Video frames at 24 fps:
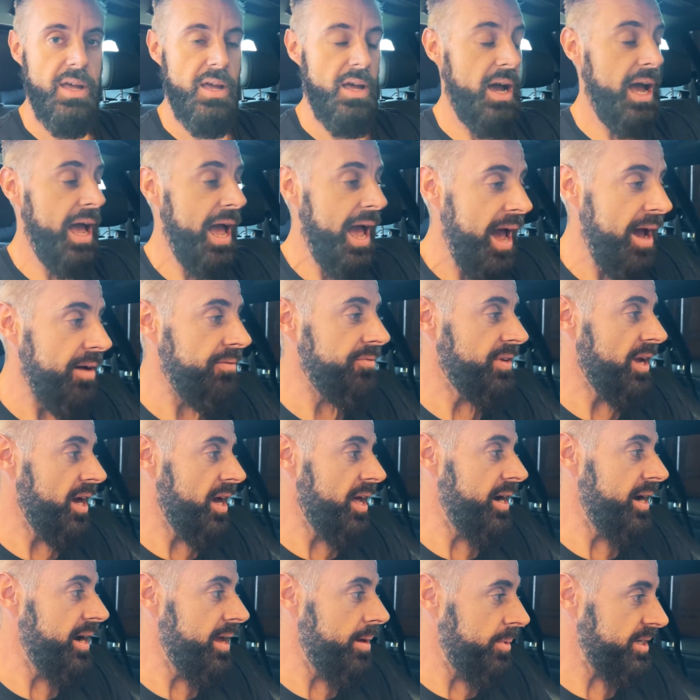I have
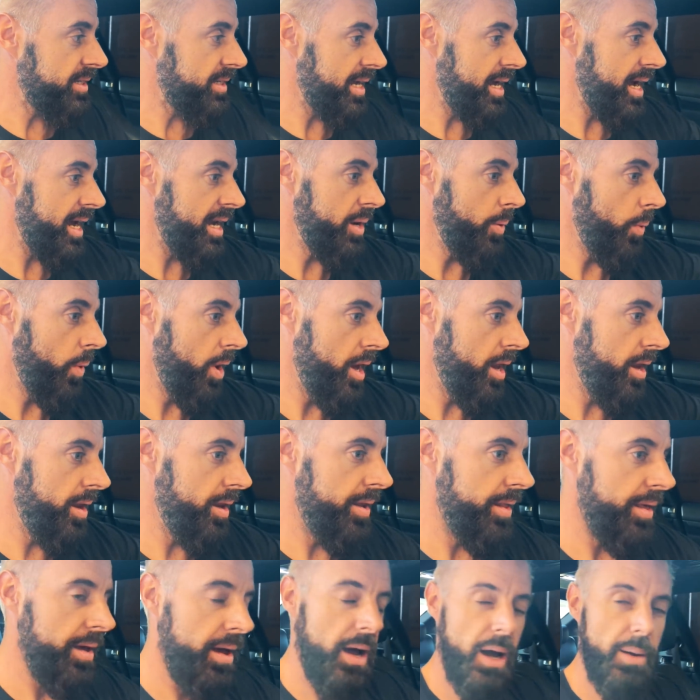done an
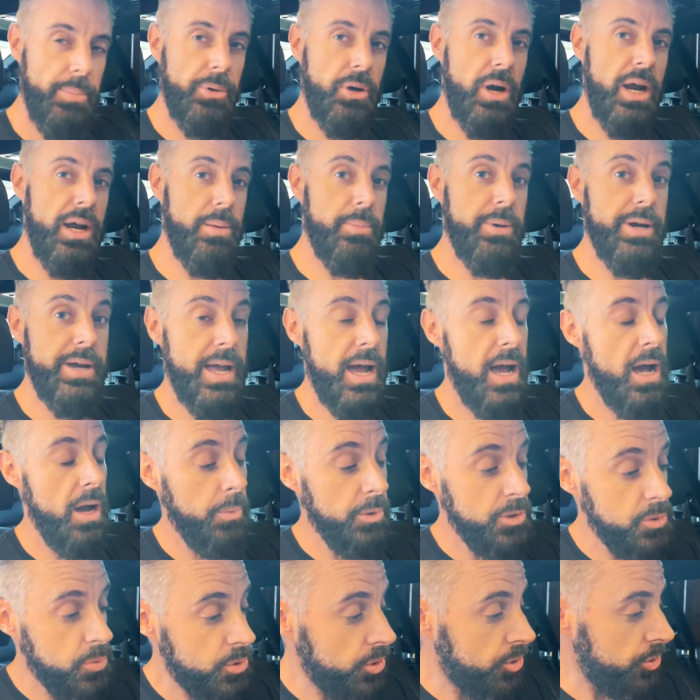MSD81 upgrade on my car,
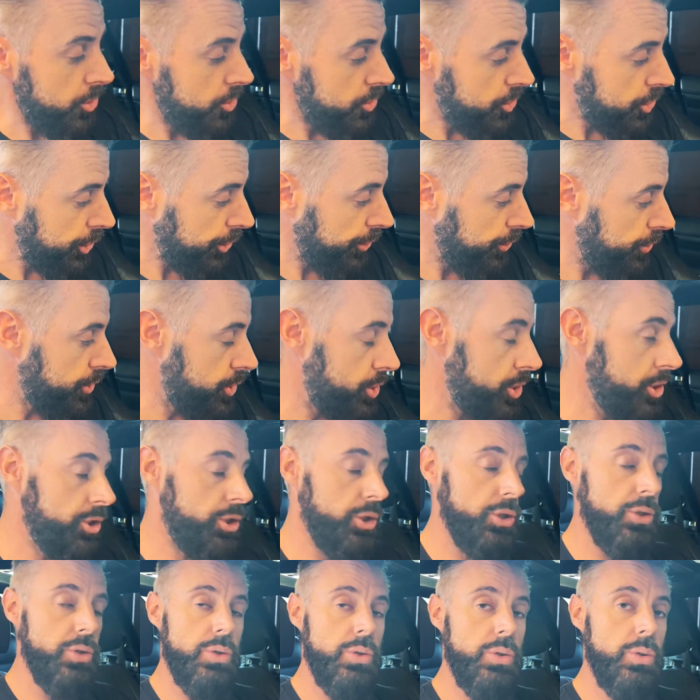which was crucial to
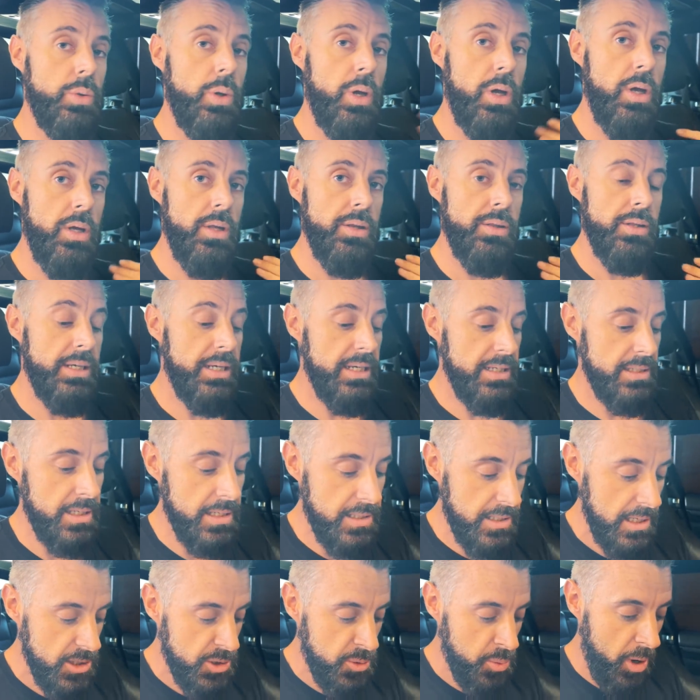do the
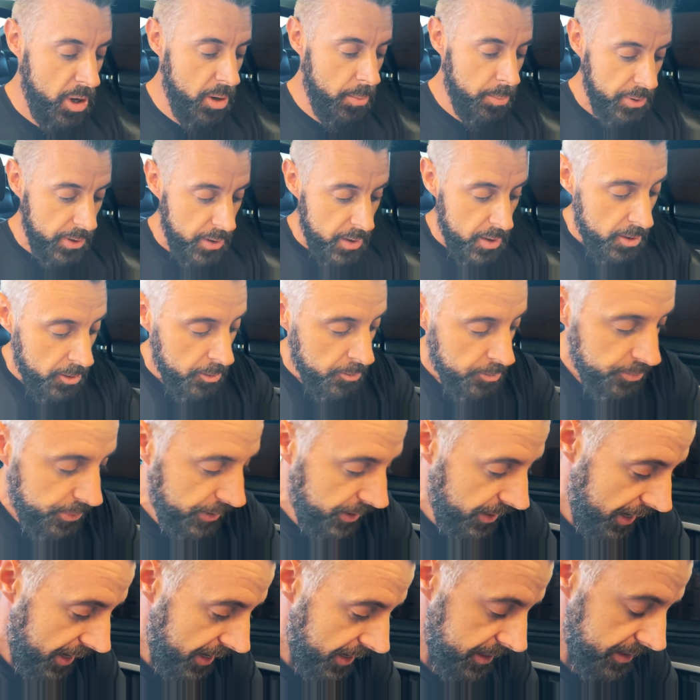DCT swap.
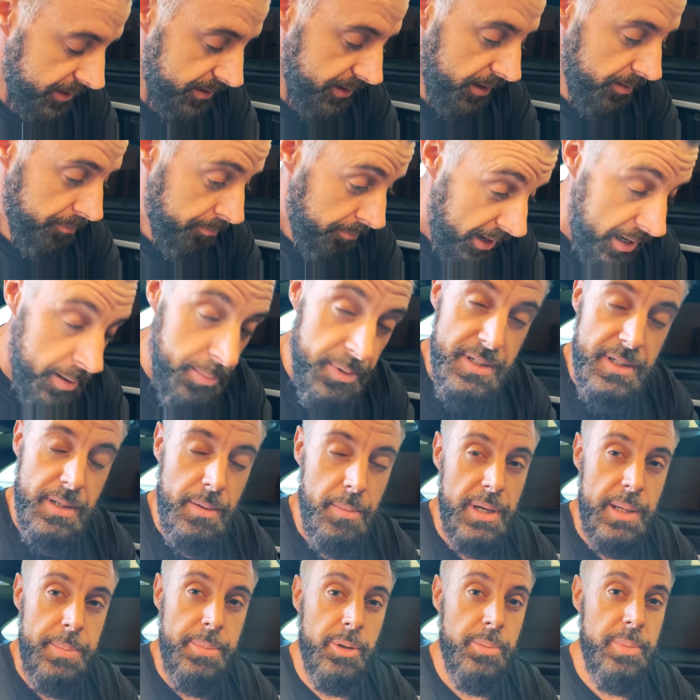But hey, maybe some
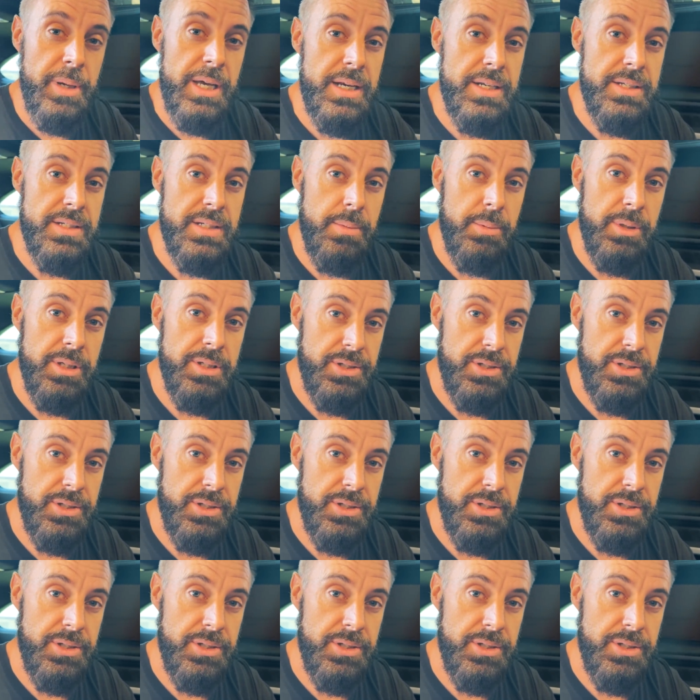people will be in a similar